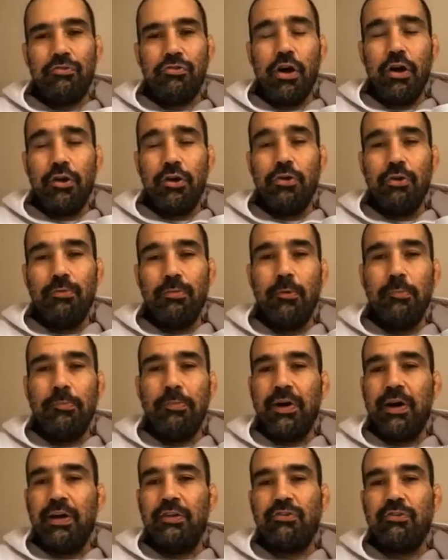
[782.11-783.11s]
it's not
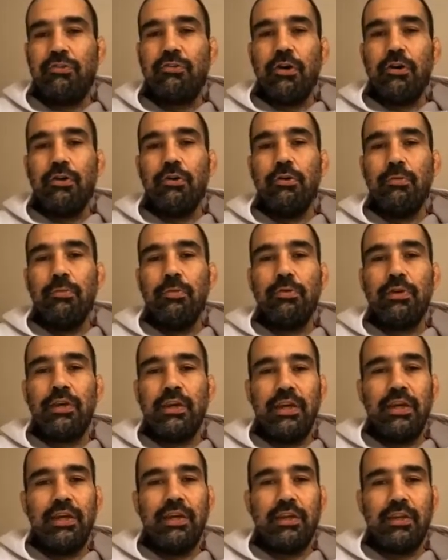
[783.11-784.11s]
normal punch. It's not normal
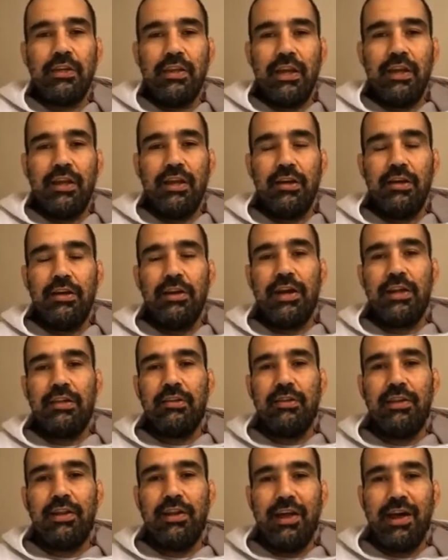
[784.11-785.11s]
kick. They learn
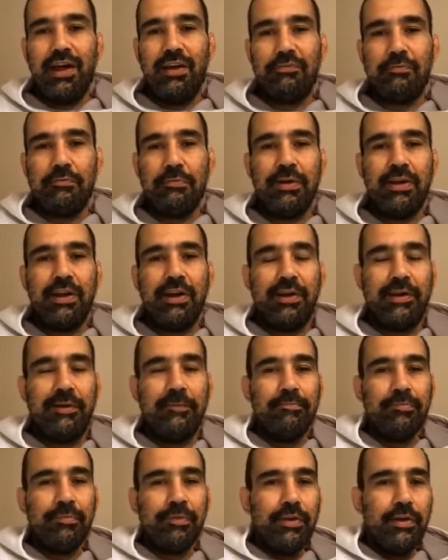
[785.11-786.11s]
that in the life, but
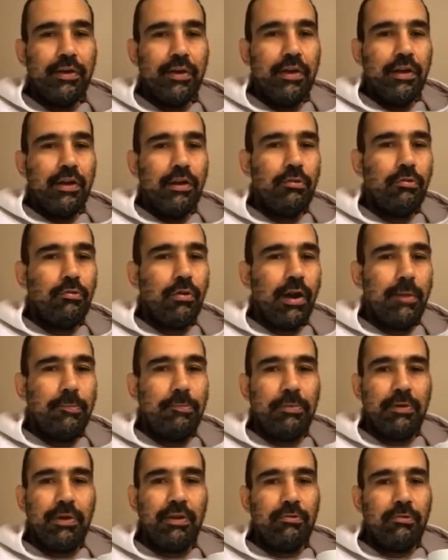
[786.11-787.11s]

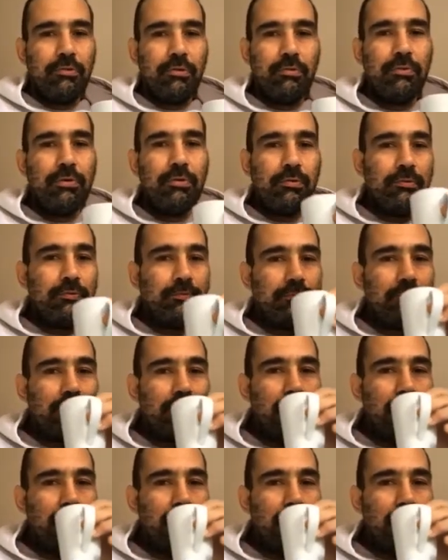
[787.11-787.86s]
grappling is normal.